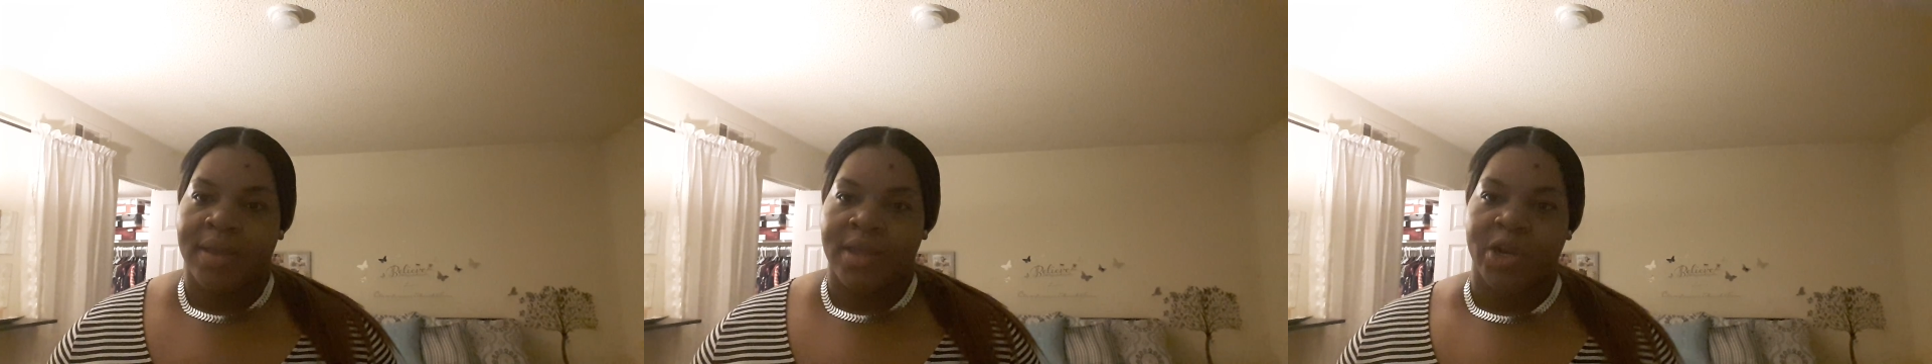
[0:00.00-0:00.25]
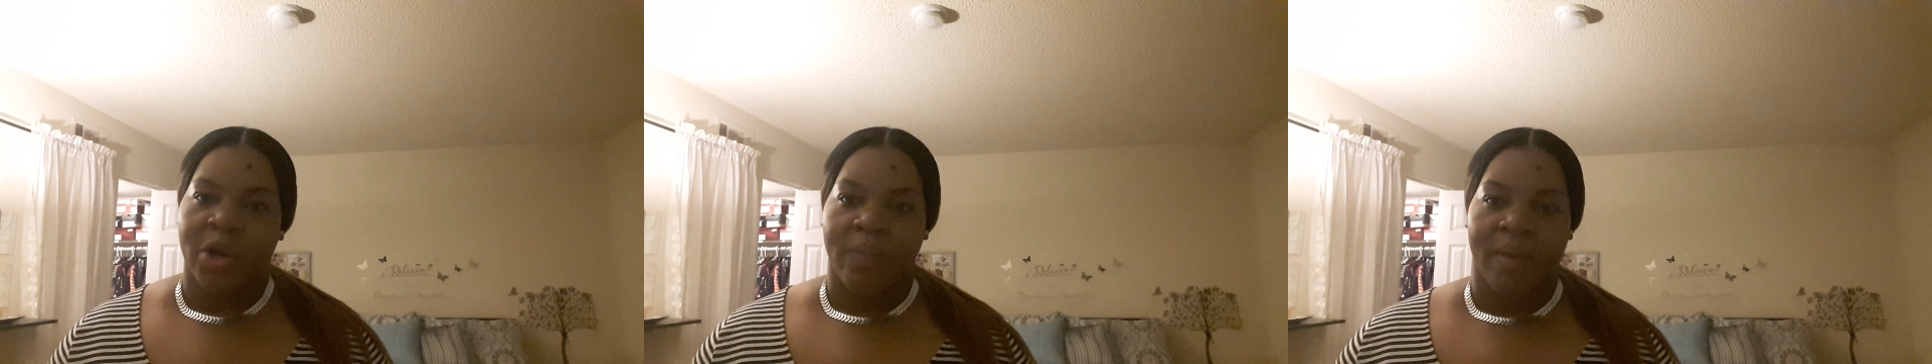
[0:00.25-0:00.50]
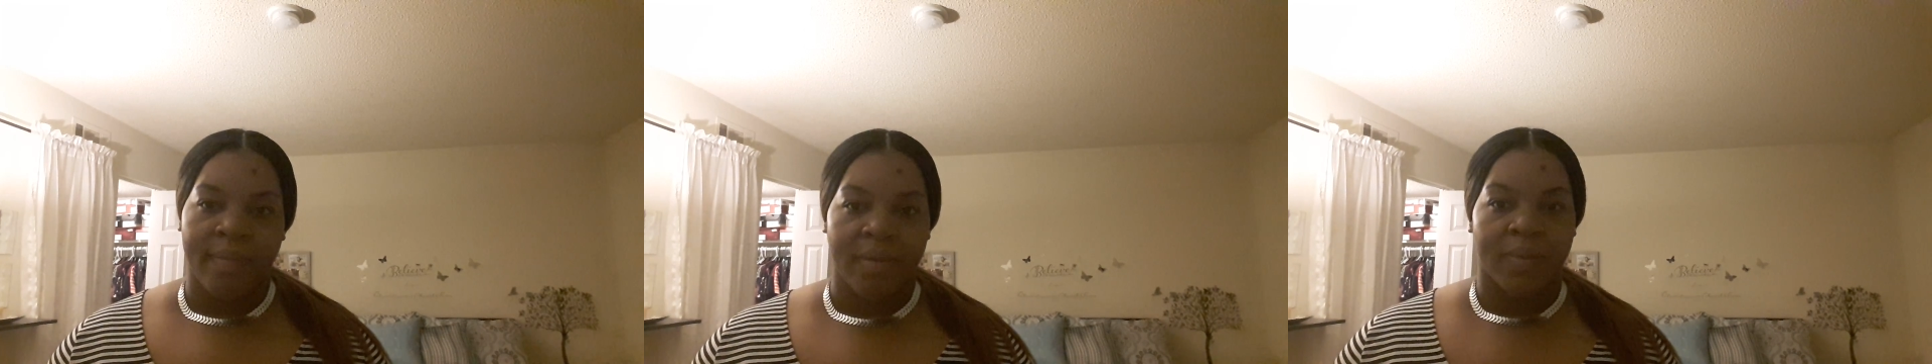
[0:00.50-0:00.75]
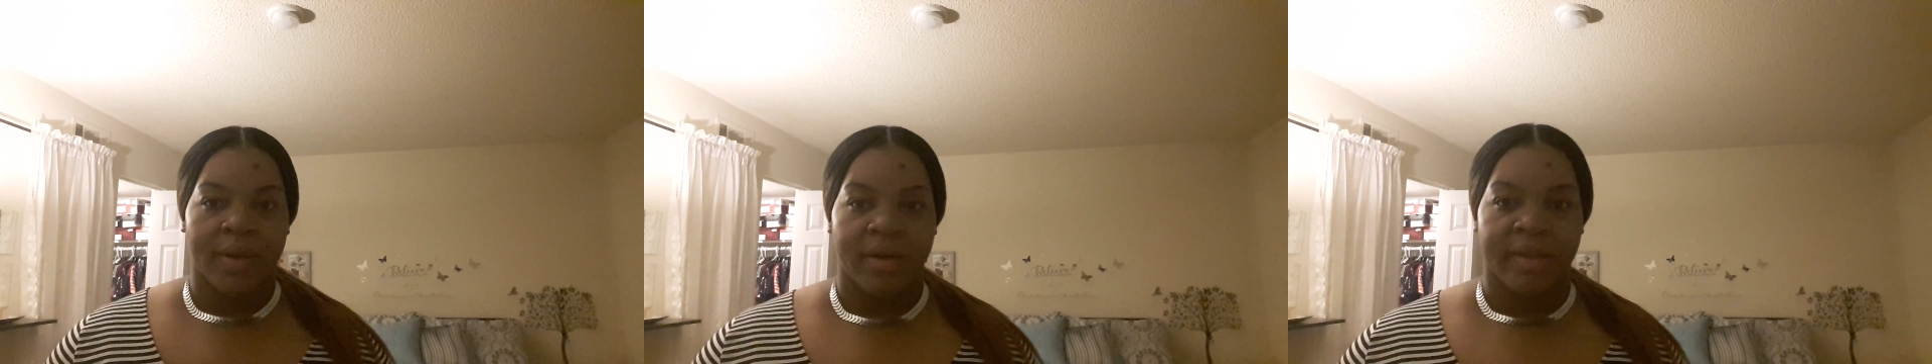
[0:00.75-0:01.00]
you know, may be
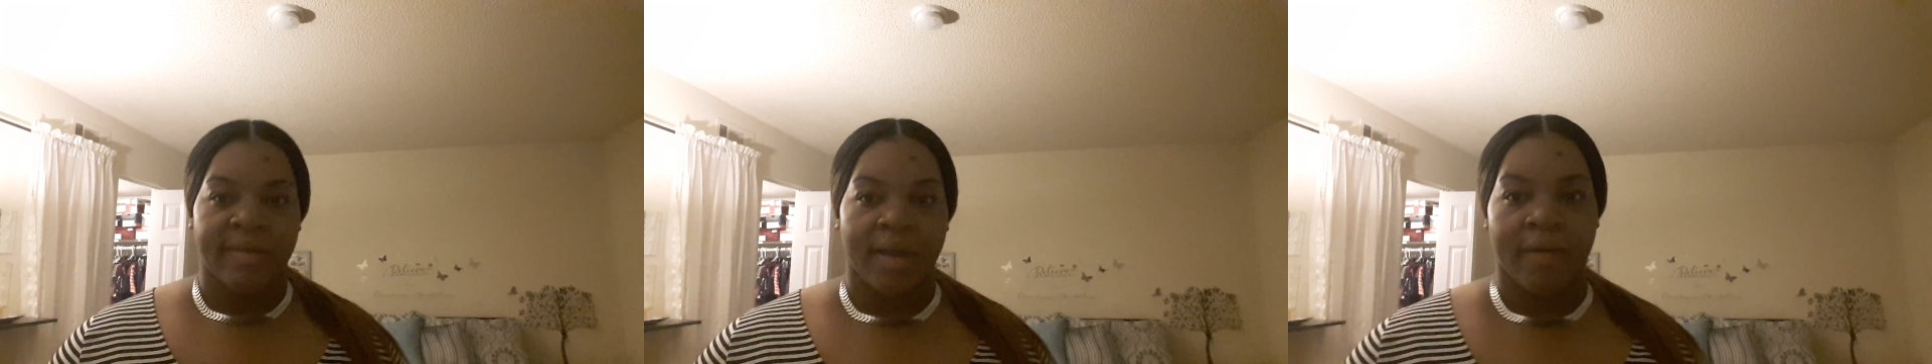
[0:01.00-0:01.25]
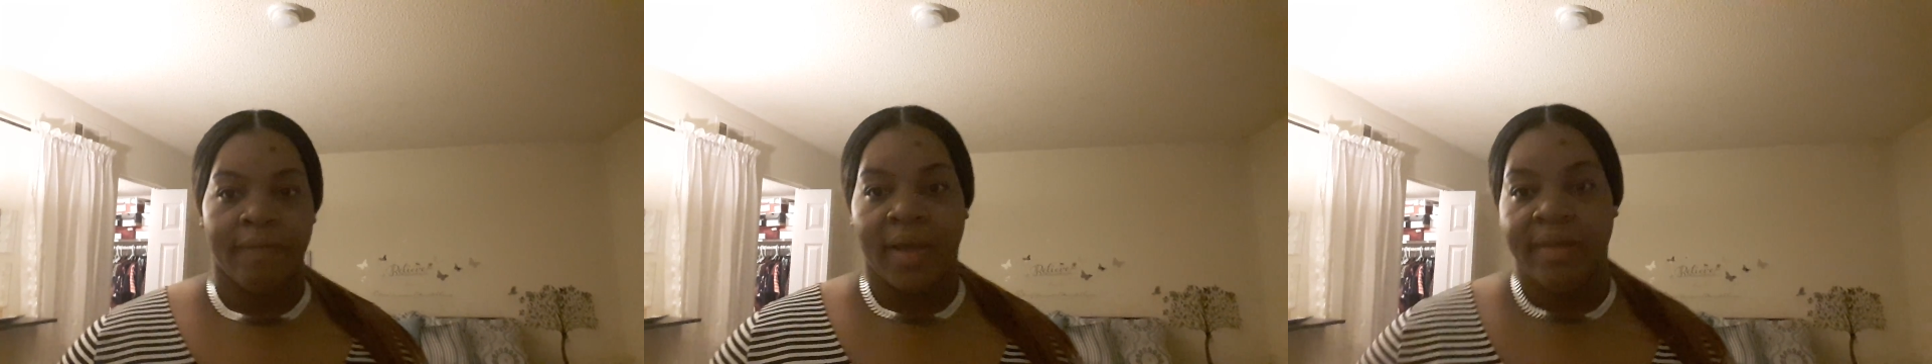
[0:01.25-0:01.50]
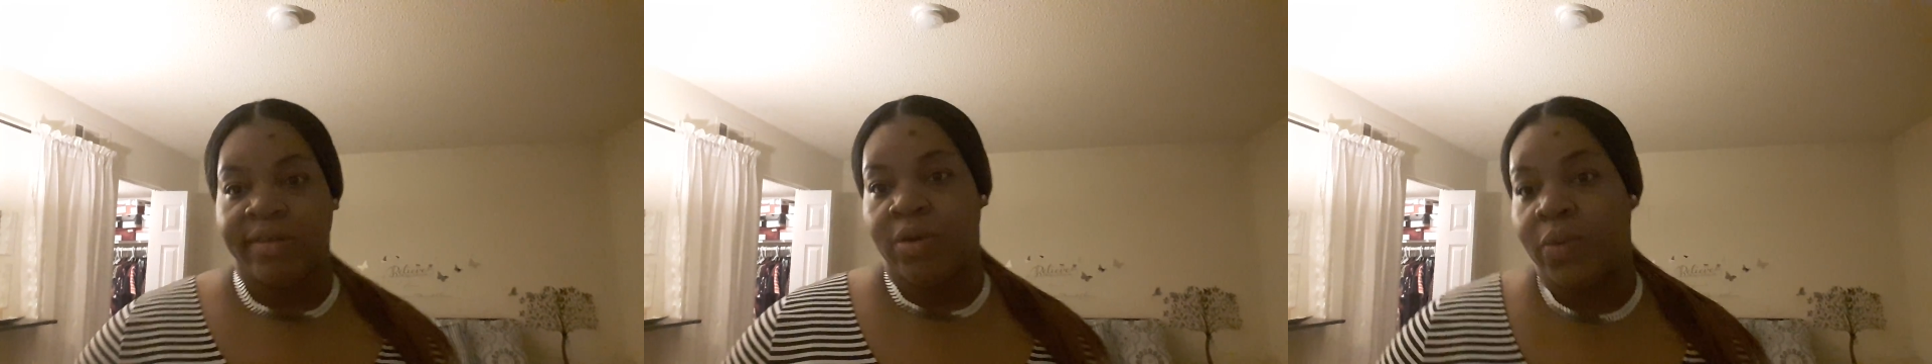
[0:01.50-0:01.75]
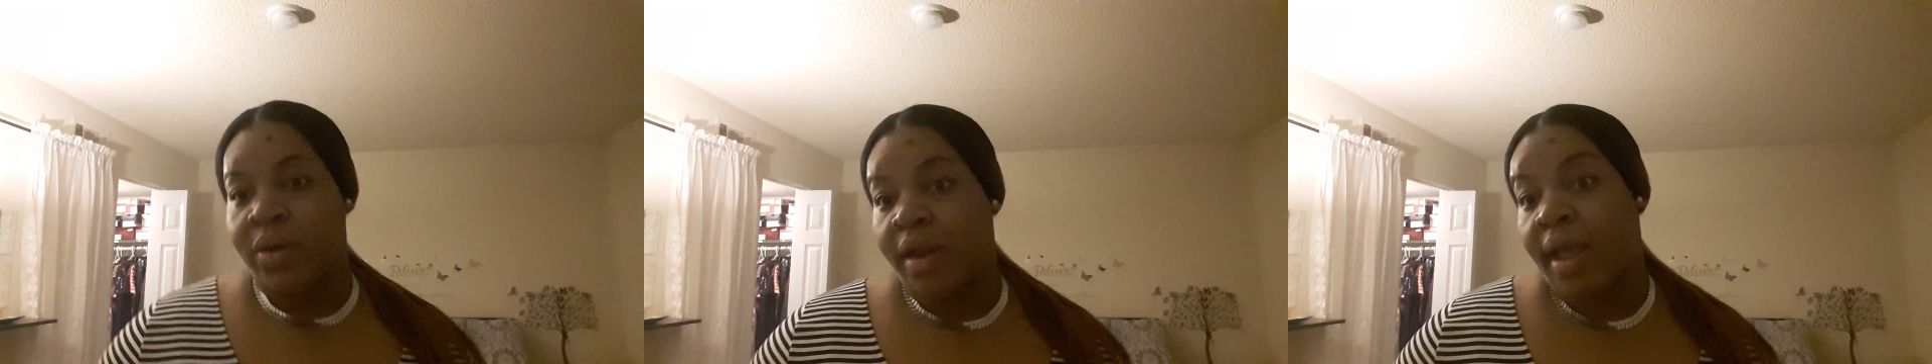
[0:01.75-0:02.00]
willing to sacrifice in
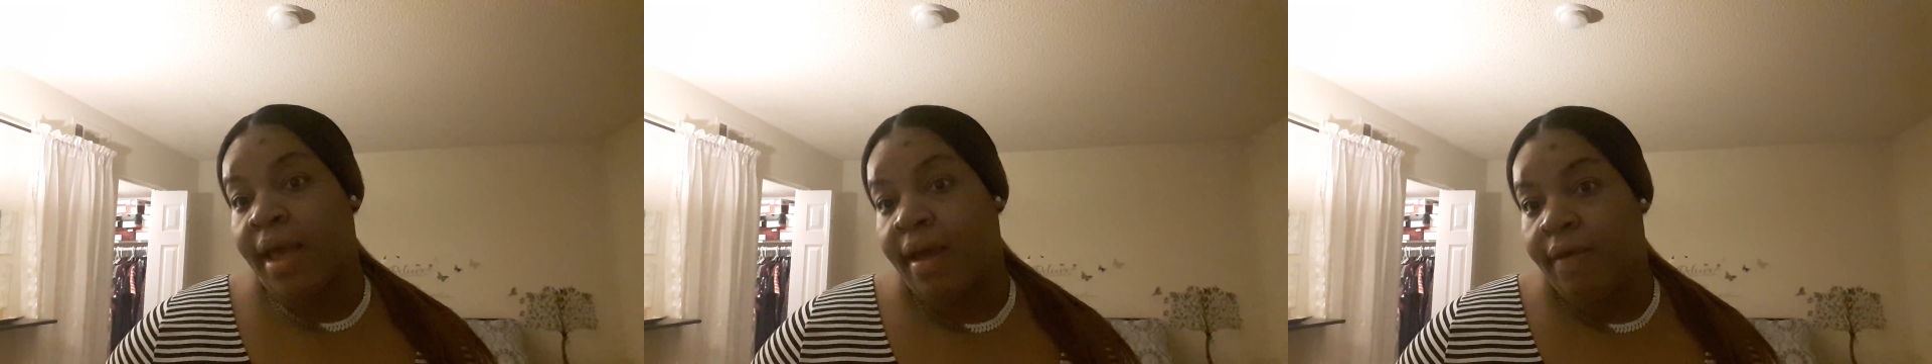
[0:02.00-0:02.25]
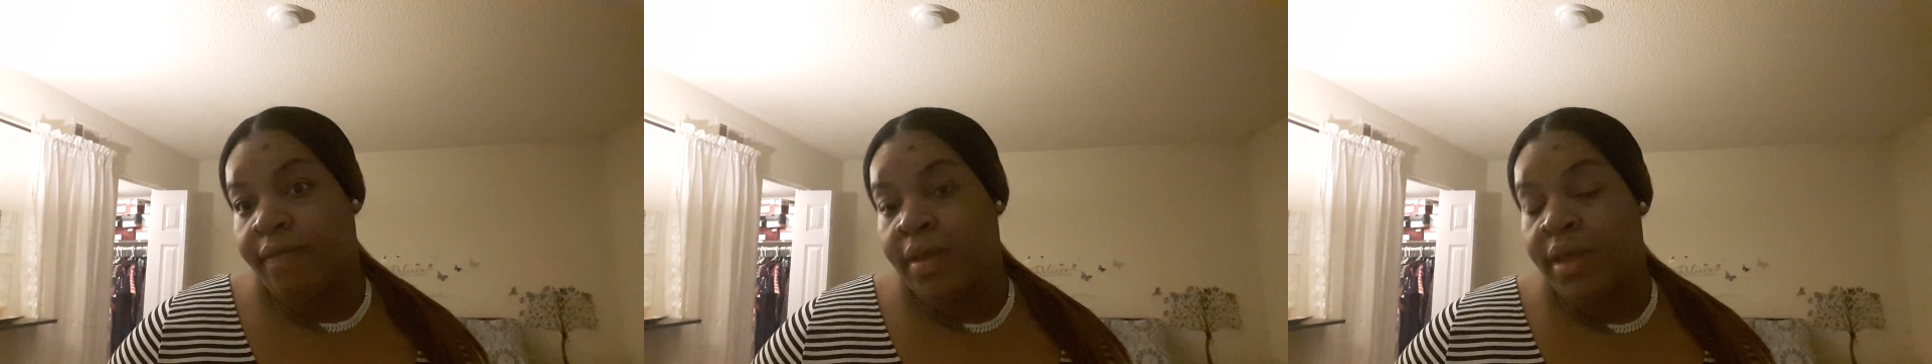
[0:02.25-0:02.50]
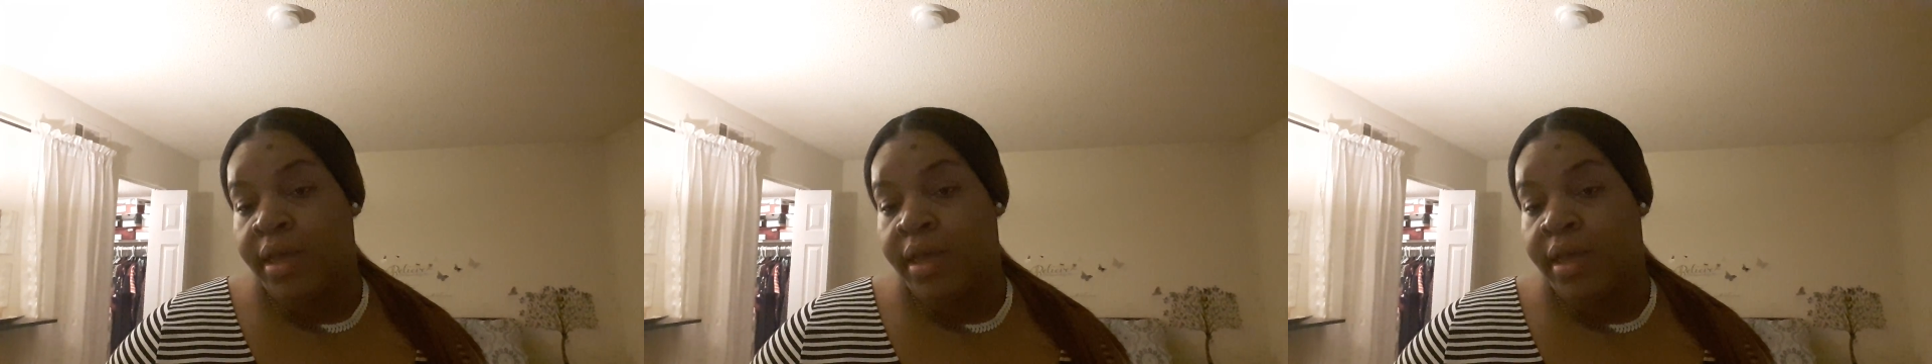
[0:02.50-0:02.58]
order to have